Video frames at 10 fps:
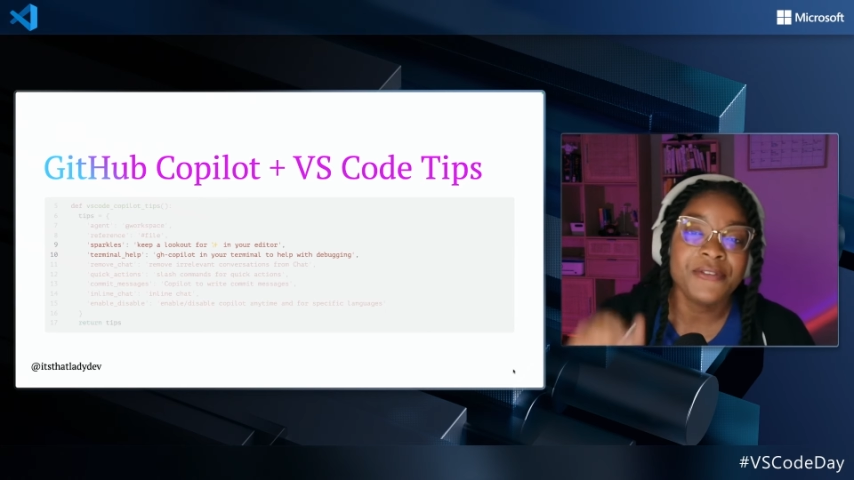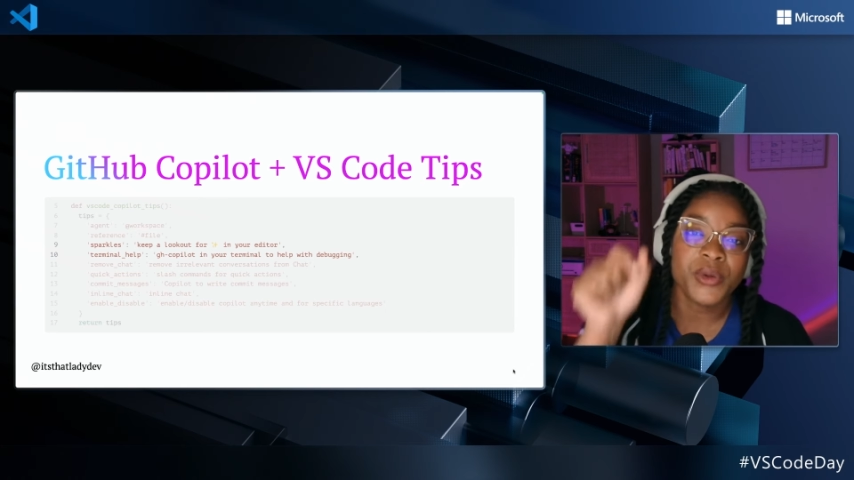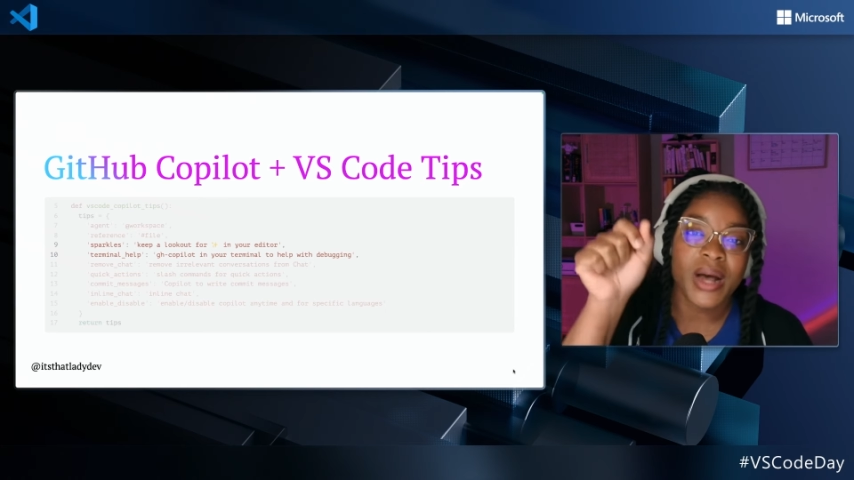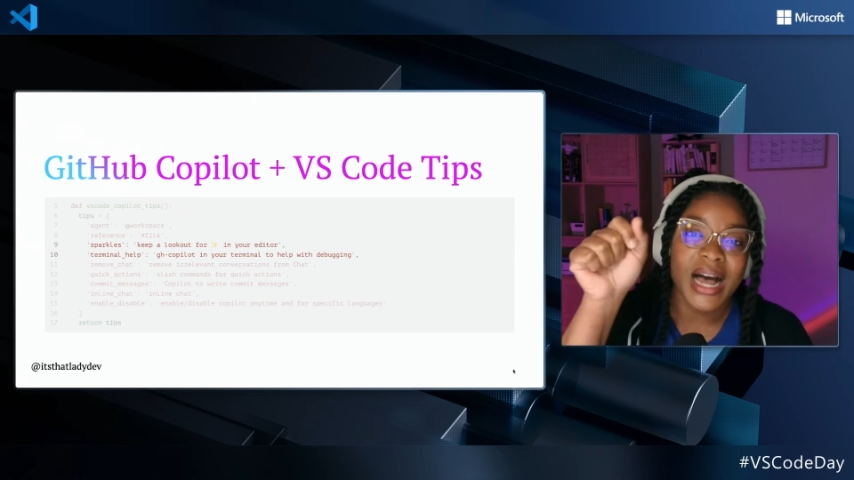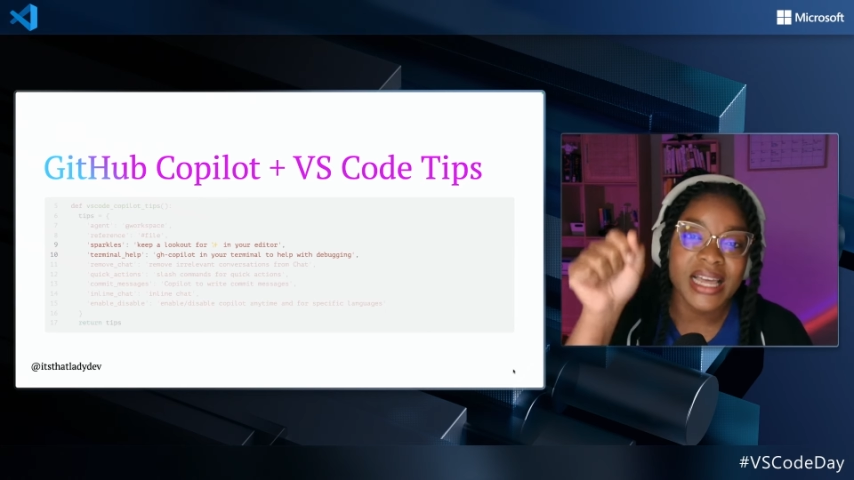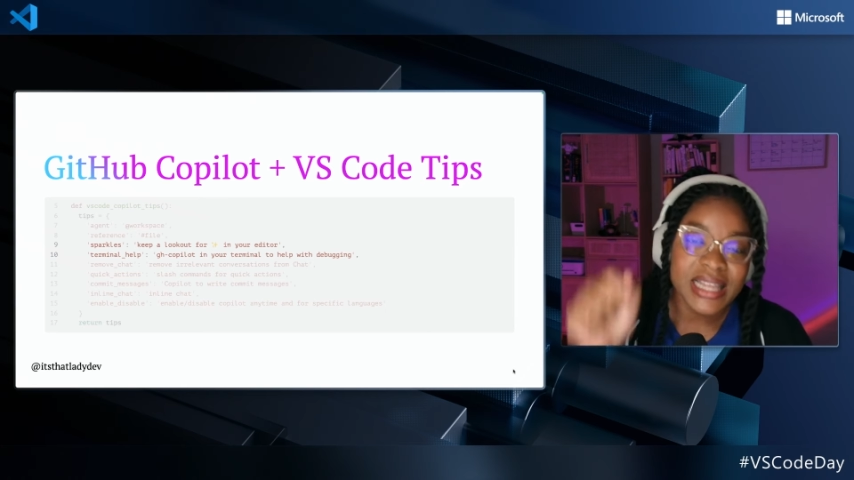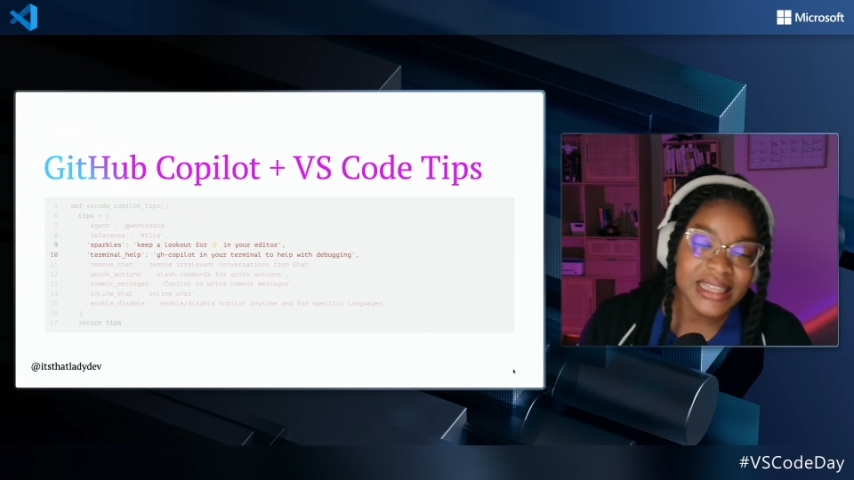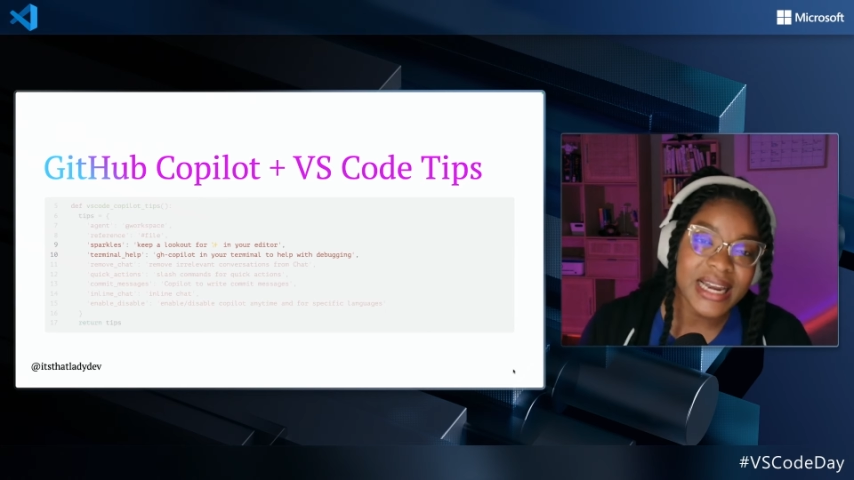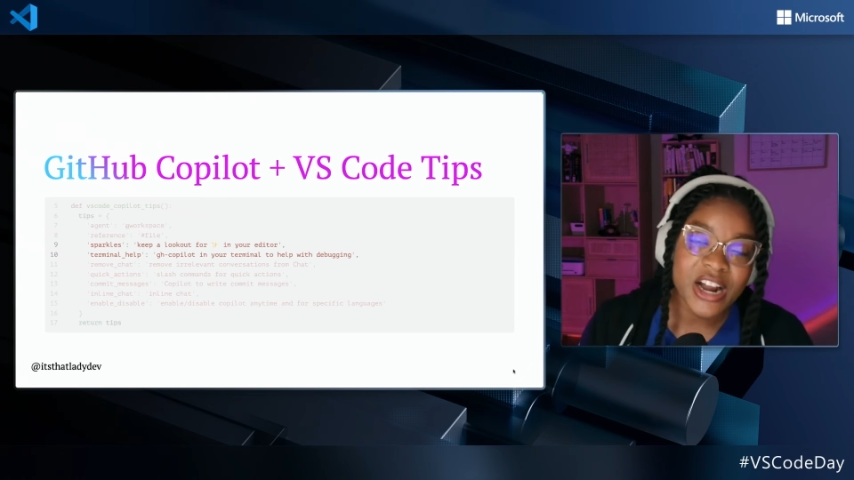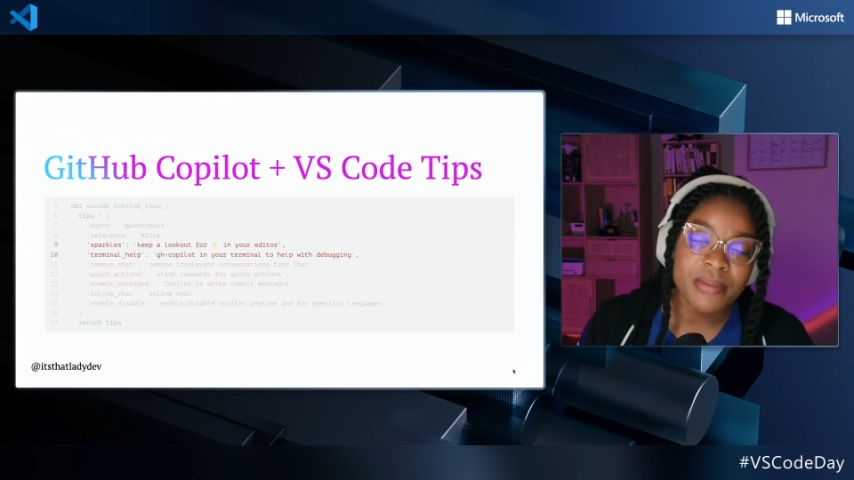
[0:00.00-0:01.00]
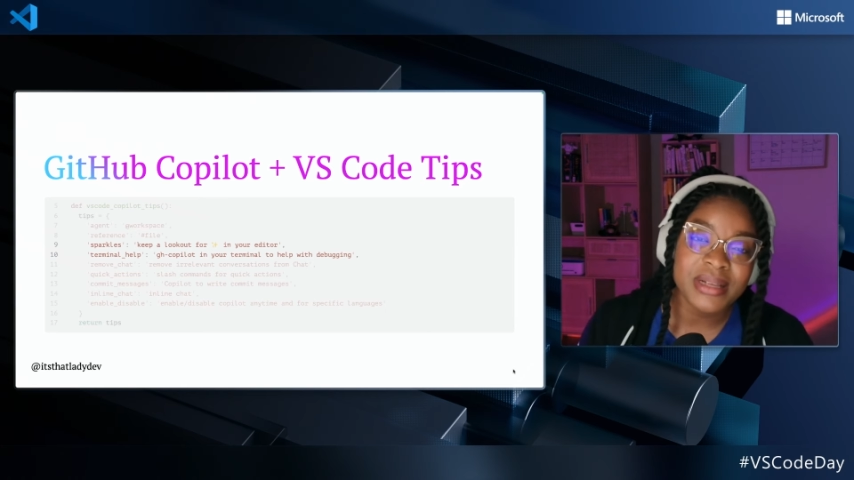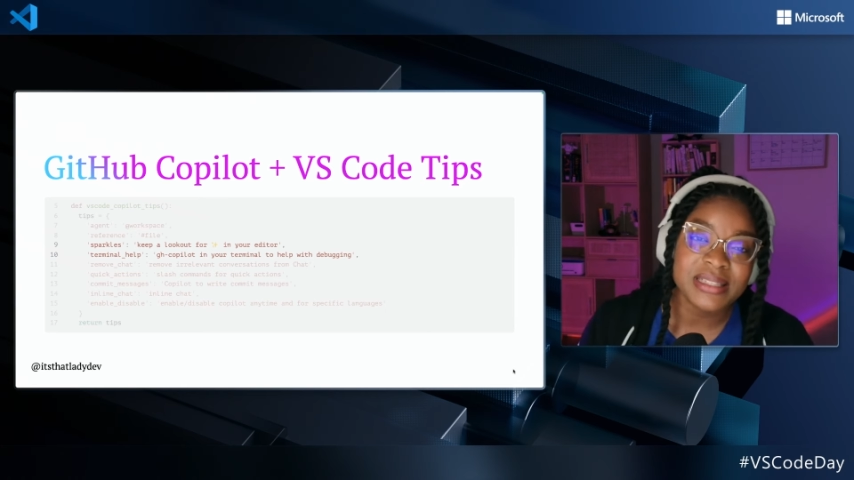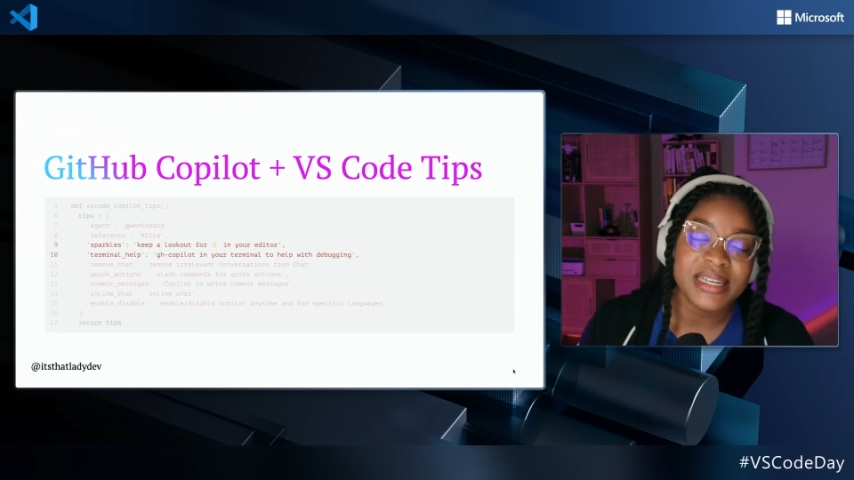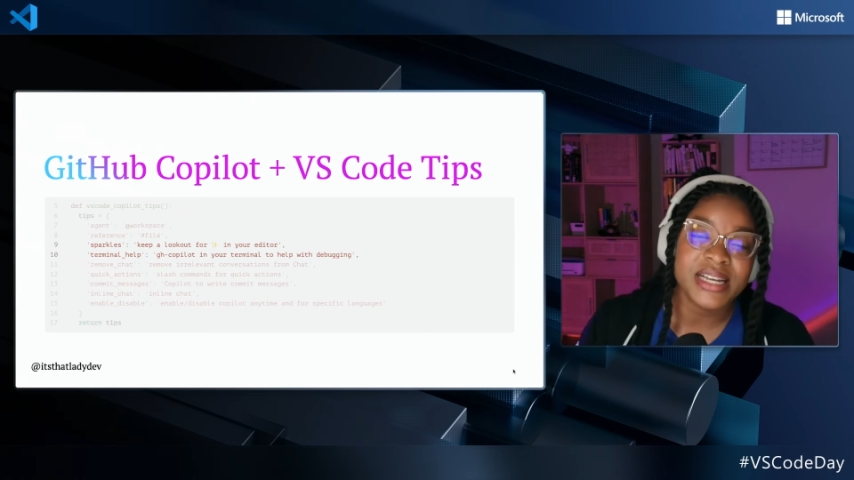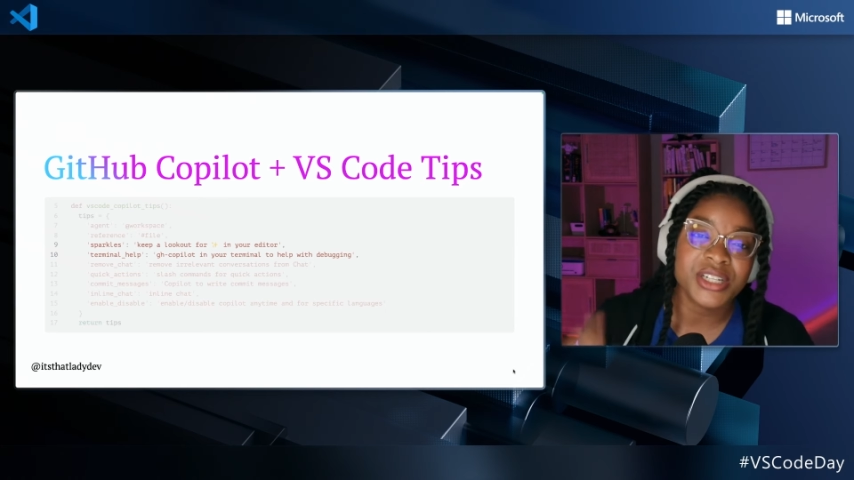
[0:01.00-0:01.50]
if you highlight that error
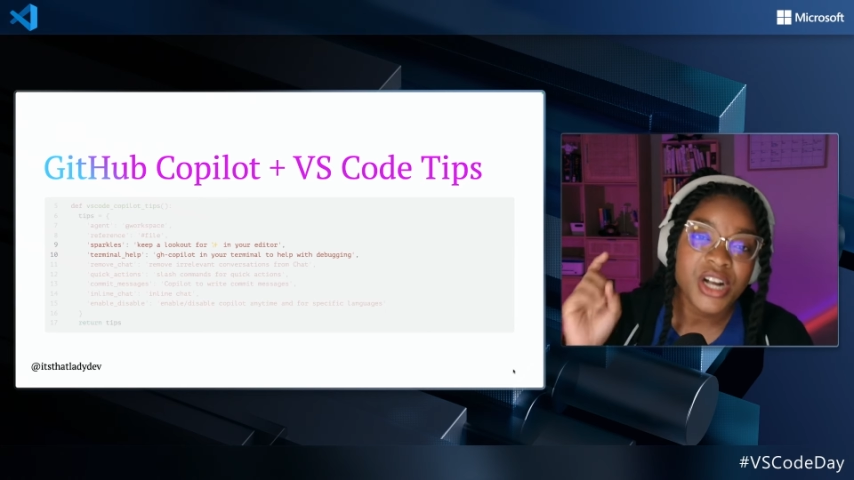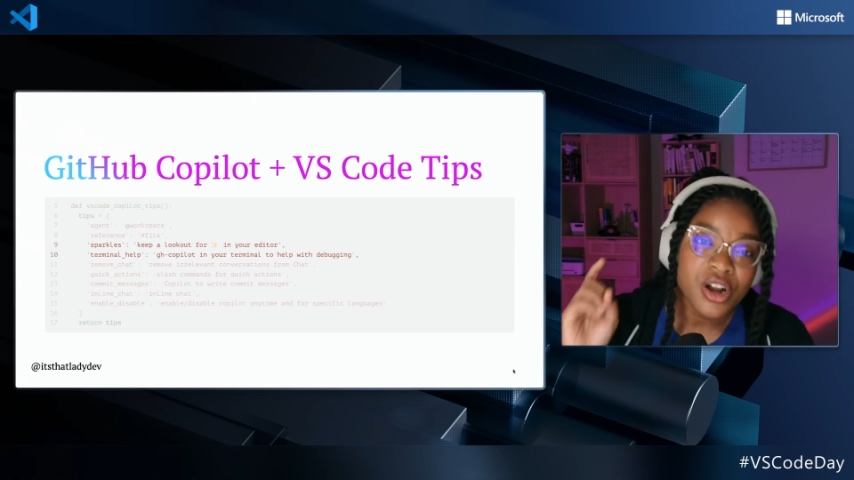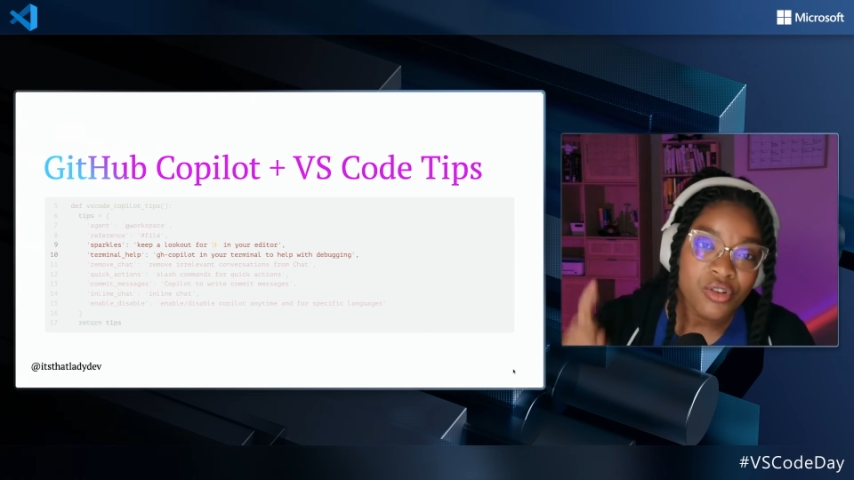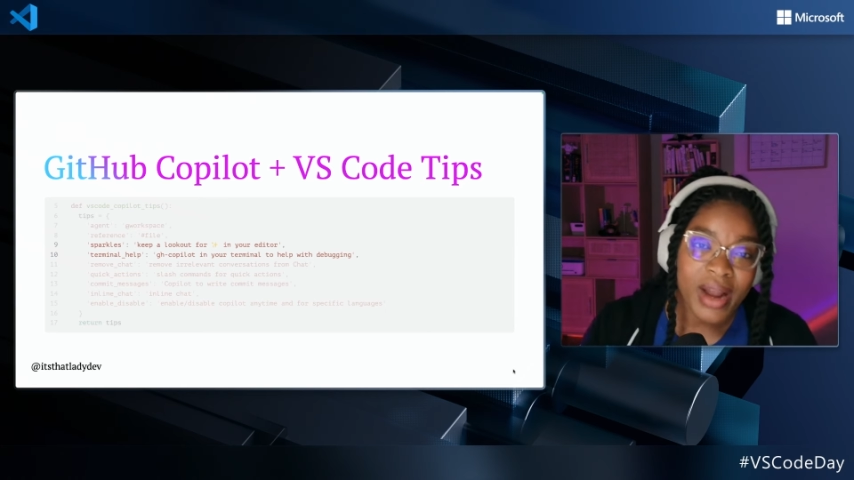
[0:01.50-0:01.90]
message,